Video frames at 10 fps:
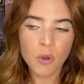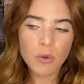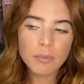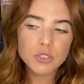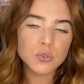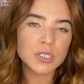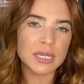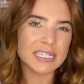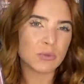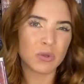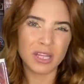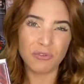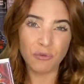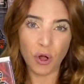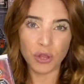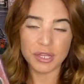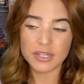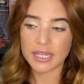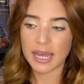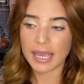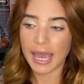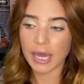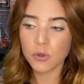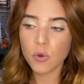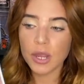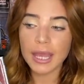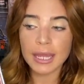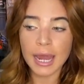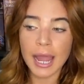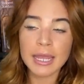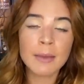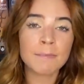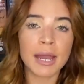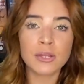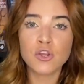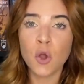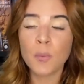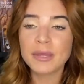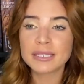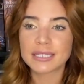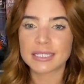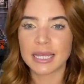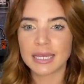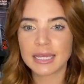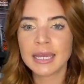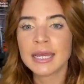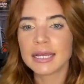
Robert Jordan doesn't really fall into that category, and I am by no means saying